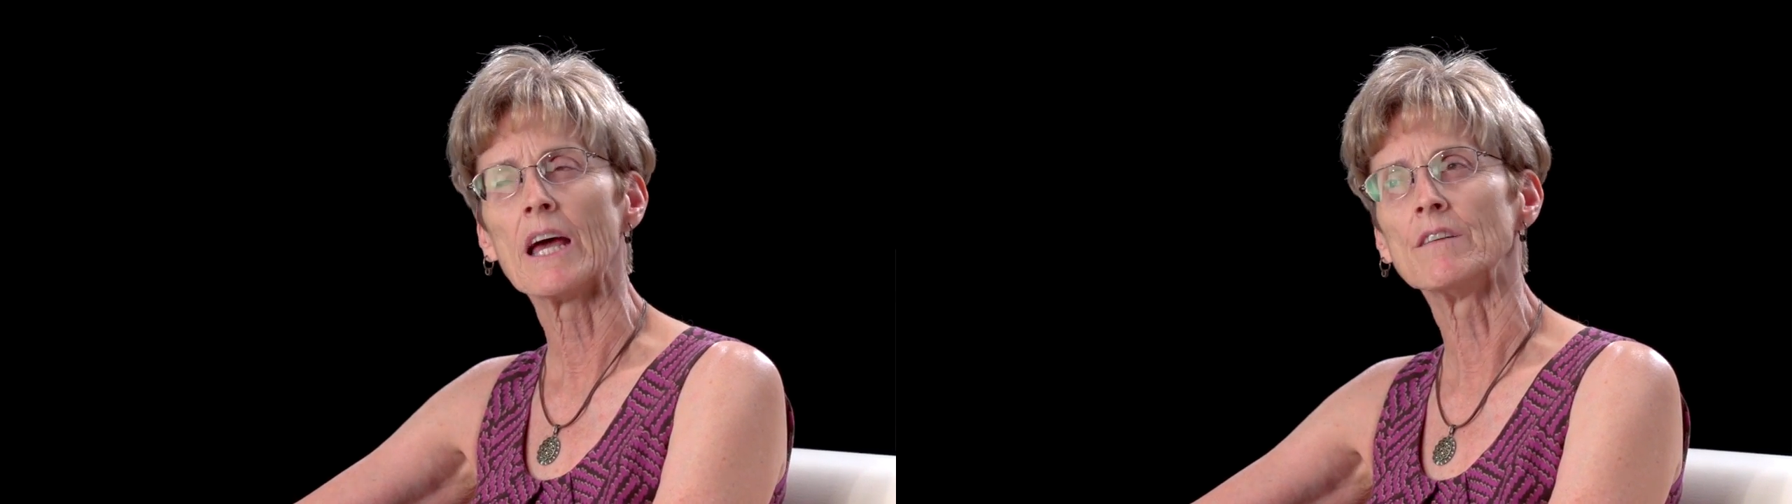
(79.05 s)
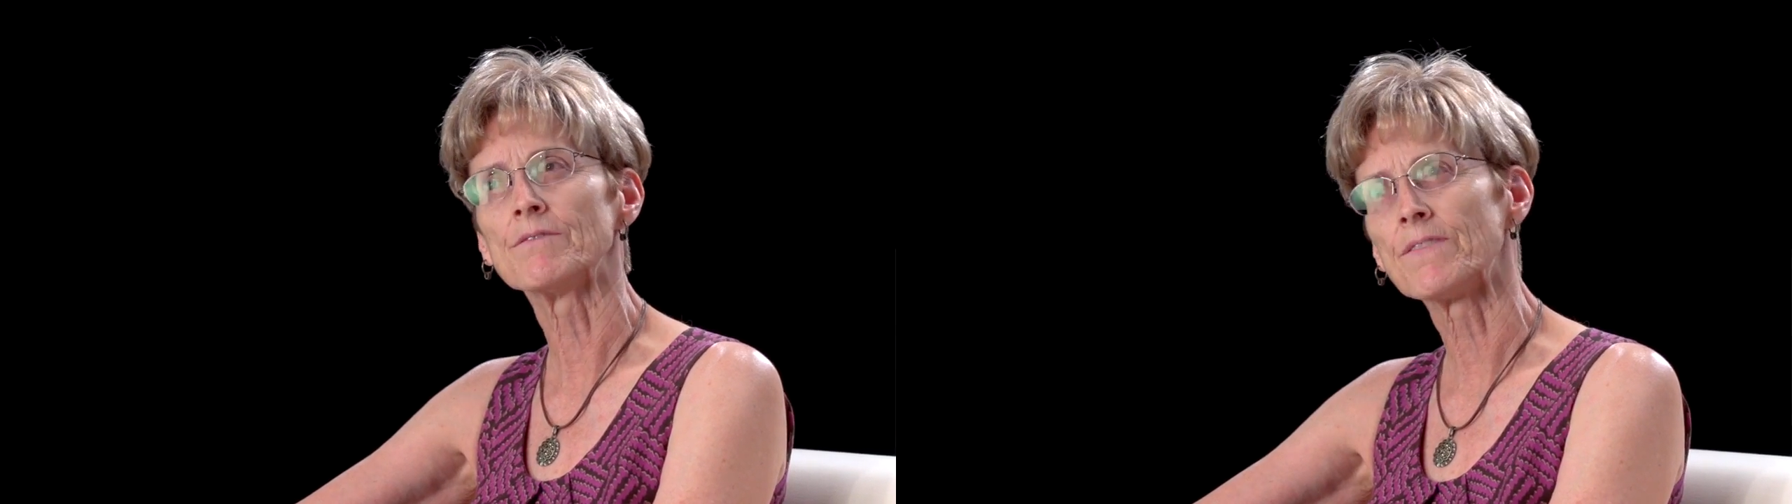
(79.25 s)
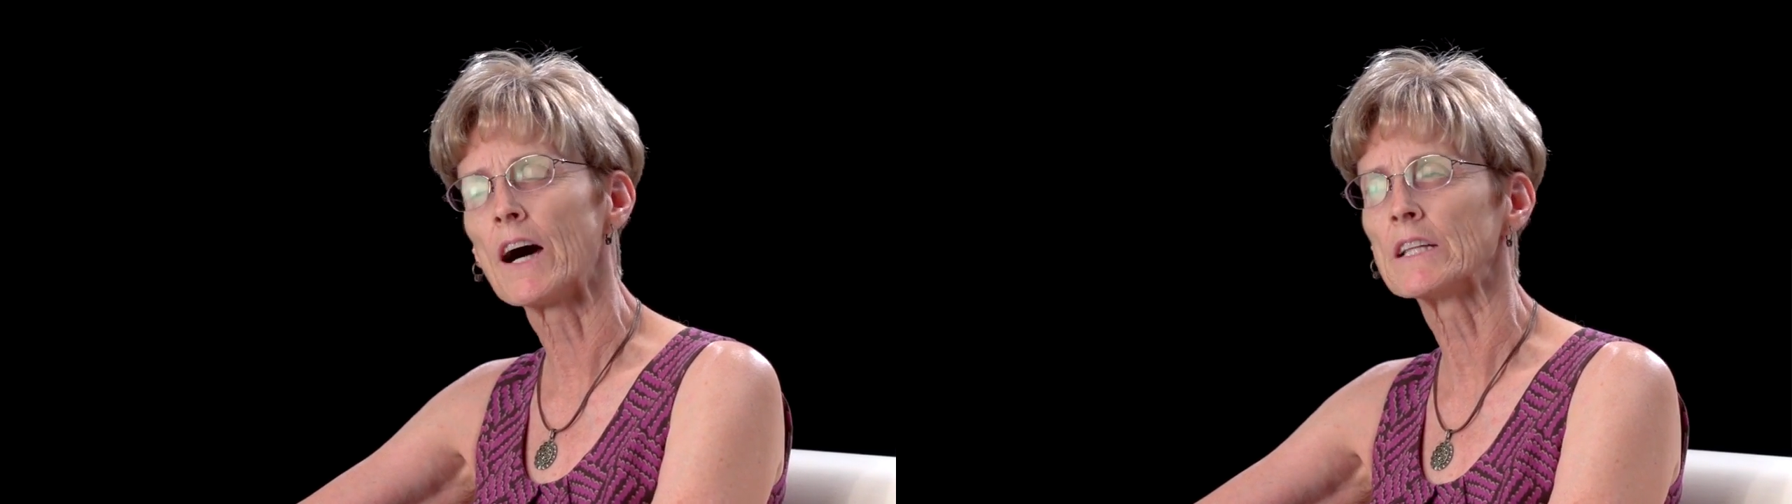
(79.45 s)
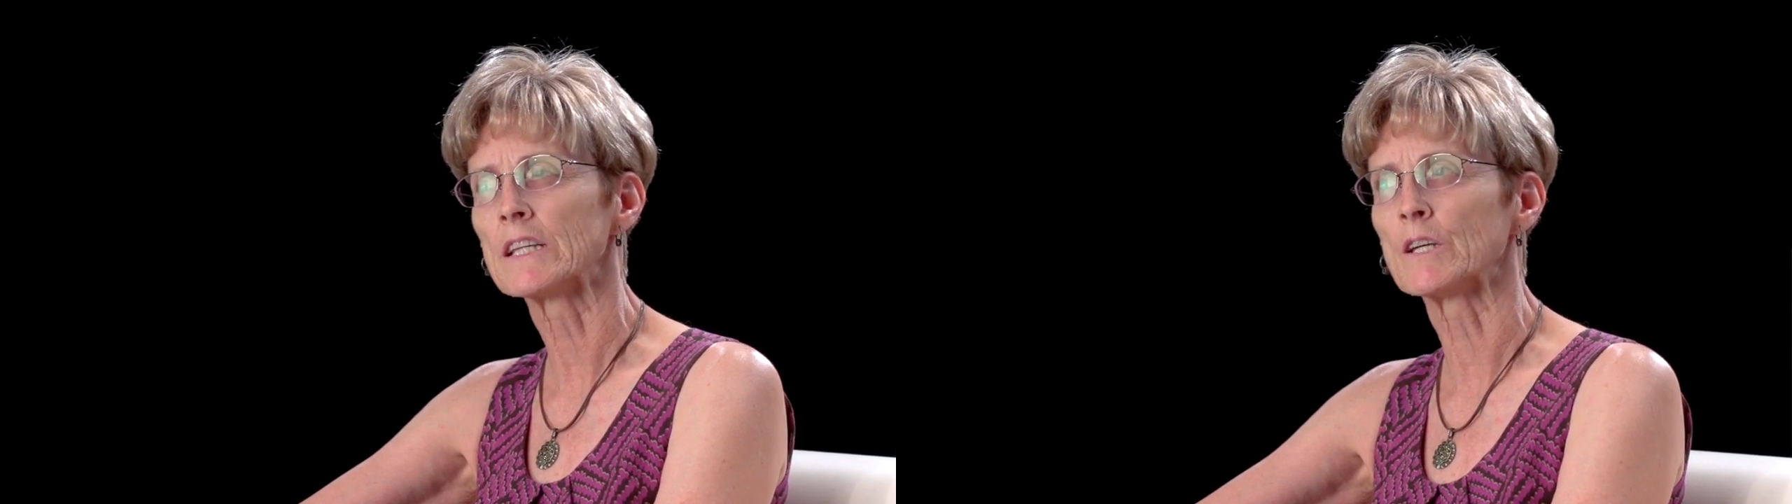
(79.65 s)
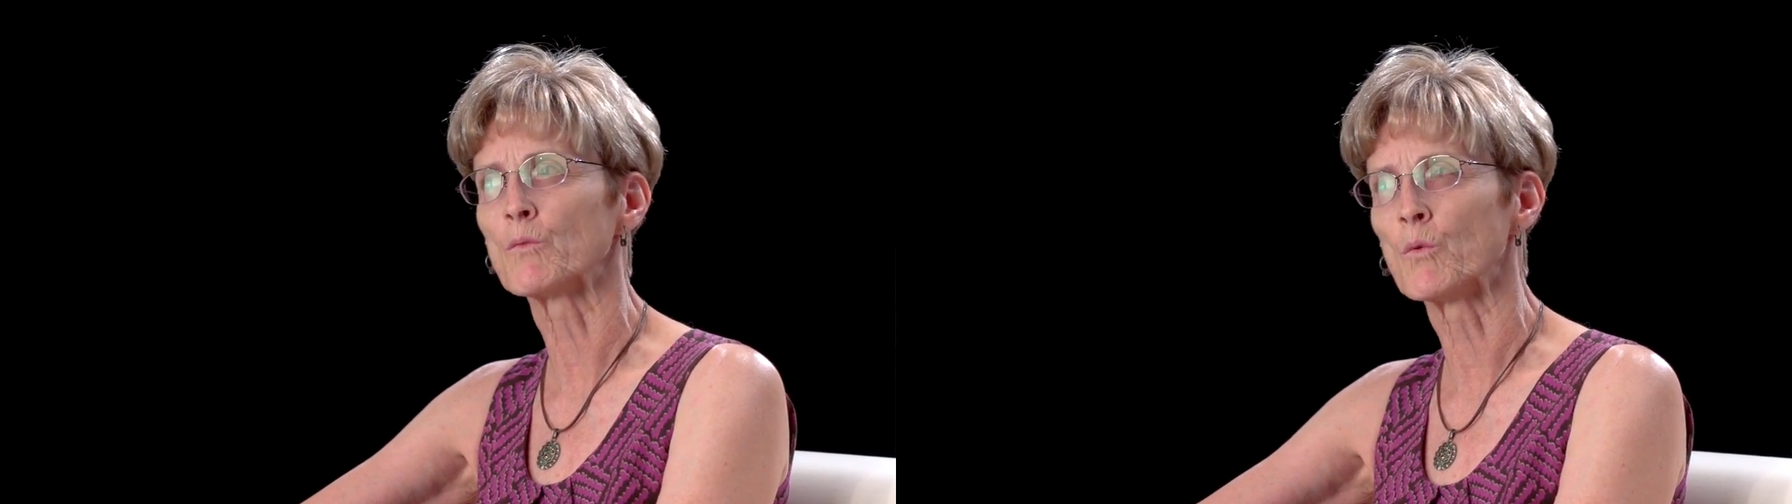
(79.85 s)
And
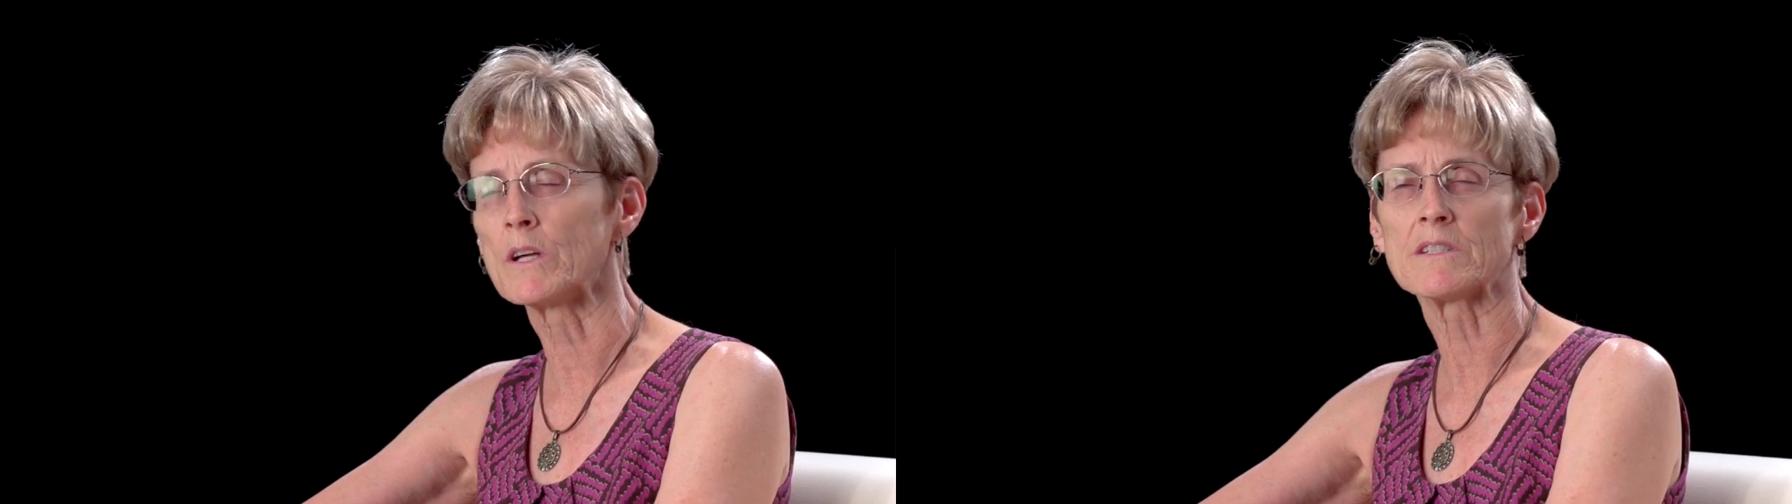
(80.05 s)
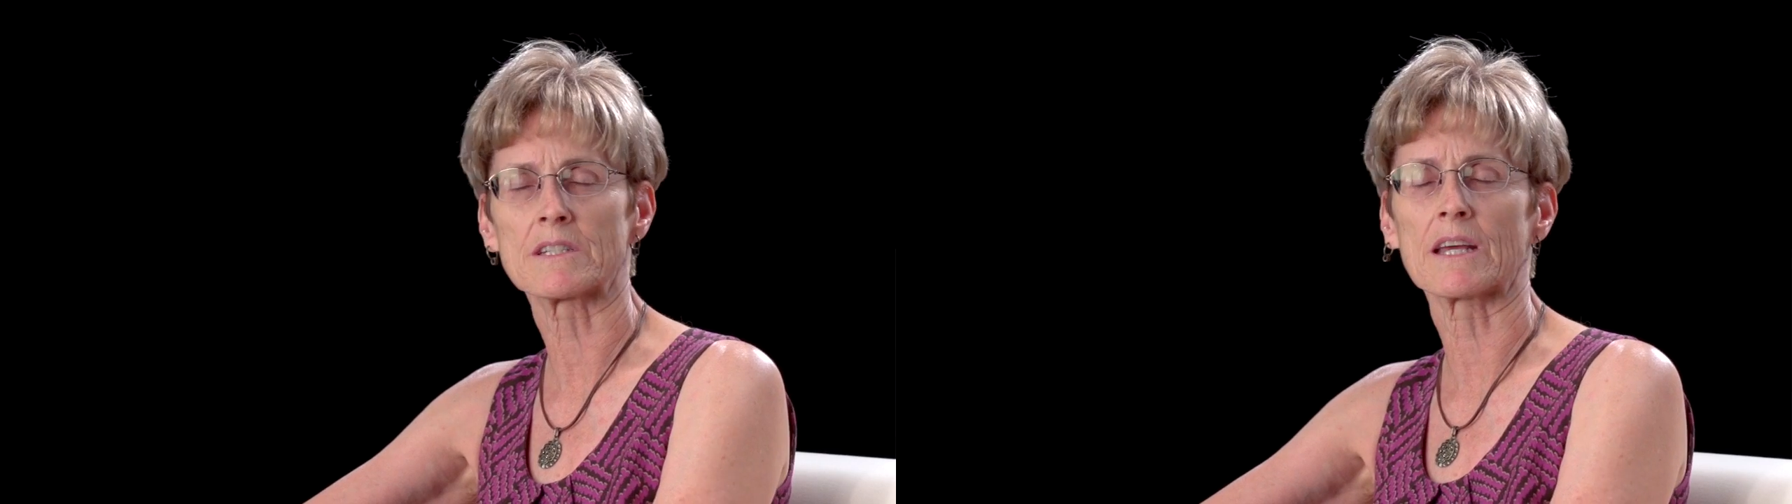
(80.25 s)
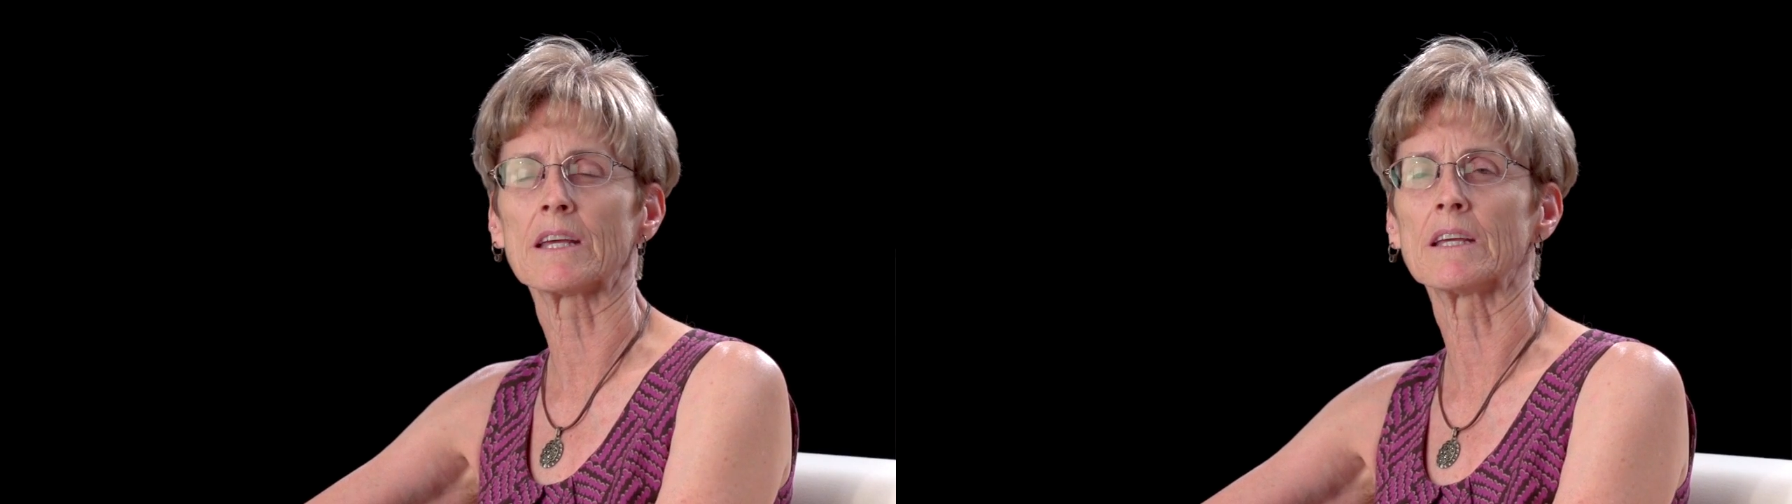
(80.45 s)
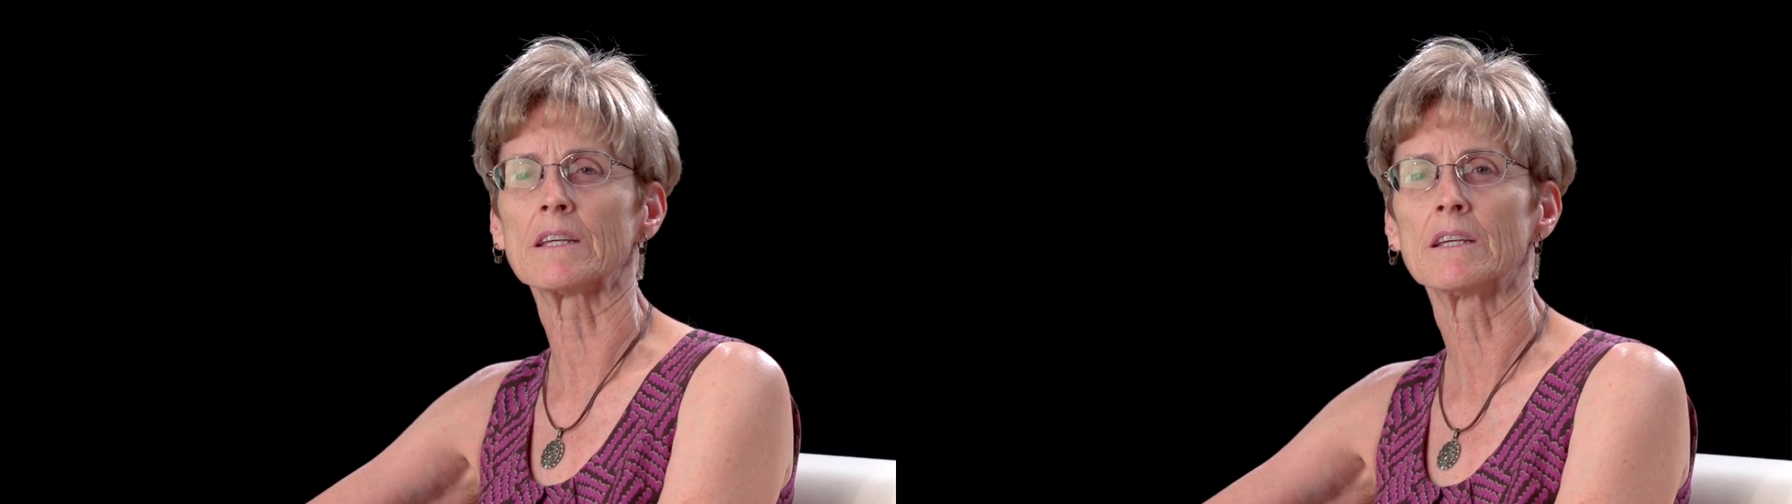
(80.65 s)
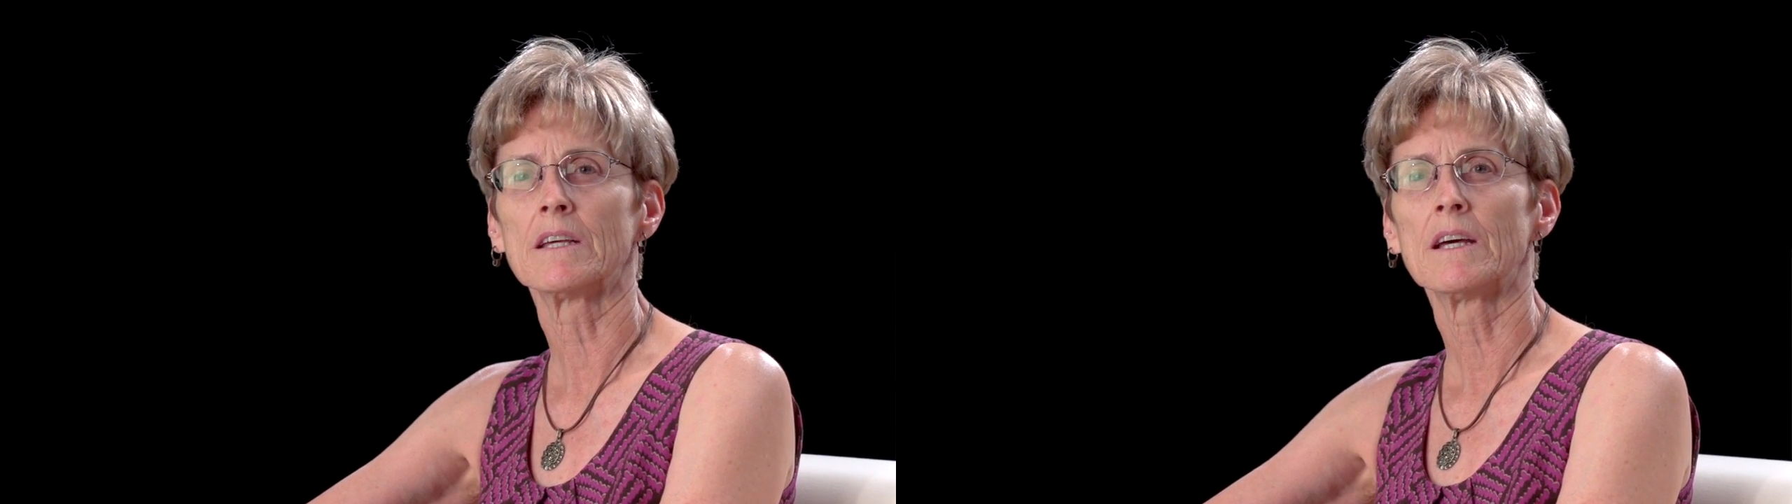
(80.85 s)
finally, one day,